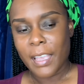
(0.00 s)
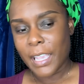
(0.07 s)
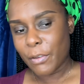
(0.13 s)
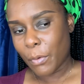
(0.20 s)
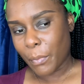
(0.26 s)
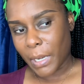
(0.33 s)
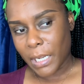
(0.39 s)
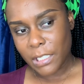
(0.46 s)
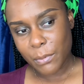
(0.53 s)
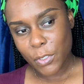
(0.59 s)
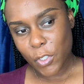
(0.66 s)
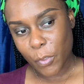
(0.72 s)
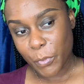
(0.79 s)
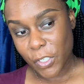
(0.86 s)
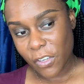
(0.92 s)
it reminds me
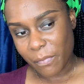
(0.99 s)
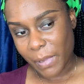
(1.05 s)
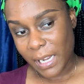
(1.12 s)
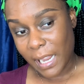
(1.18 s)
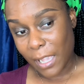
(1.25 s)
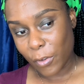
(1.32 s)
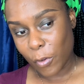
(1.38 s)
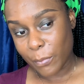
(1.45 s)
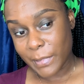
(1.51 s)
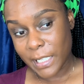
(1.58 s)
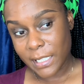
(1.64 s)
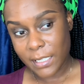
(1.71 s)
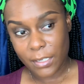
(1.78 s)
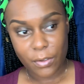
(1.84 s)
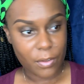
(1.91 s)
so much of my Lancome
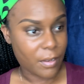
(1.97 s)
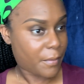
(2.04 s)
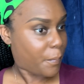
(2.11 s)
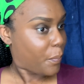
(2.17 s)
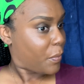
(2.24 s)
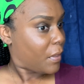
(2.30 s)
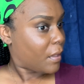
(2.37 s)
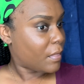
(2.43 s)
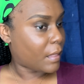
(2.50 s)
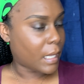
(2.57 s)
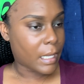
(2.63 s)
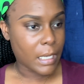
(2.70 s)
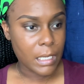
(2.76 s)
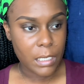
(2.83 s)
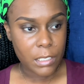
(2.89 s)
Teint Idole
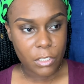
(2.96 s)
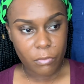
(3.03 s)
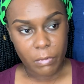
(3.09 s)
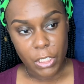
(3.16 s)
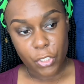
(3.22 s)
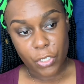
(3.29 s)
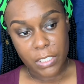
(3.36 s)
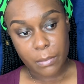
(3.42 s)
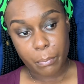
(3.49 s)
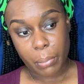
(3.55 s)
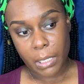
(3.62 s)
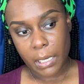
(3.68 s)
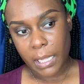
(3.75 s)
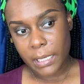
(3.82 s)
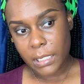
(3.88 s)
like it literally just
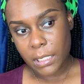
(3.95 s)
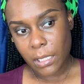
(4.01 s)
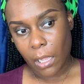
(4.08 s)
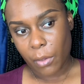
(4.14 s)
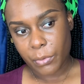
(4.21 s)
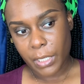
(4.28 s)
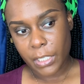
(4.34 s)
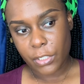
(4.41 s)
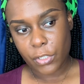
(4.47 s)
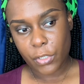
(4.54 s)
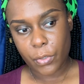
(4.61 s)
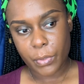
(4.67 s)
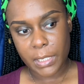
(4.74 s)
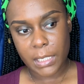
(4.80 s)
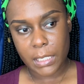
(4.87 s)
blends out into
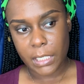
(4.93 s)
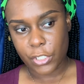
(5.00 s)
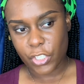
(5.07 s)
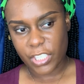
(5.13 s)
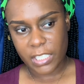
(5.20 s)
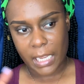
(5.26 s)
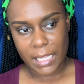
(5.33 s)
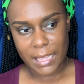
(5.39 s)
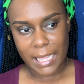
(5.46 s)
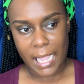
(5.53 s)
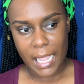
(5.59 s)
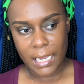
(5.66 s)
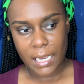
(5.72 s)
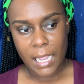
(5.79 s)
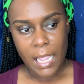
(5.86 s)
your skin just like
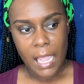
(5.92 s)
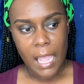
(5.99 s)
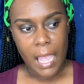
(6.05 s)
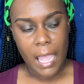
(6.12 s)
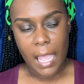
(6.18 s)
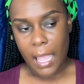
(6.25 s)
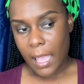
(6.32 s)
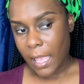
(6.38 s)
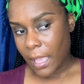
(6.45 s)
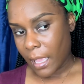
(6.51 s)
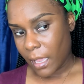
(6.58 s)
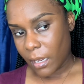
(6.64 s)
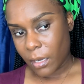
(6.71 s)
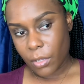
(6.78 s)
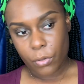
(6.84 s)
that
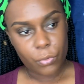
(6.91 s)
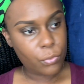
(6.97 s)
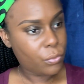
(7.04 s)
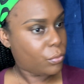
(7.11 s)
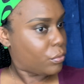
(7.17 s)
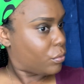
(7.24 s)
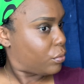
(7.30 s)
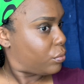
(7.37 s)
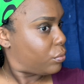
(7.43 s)
and ooh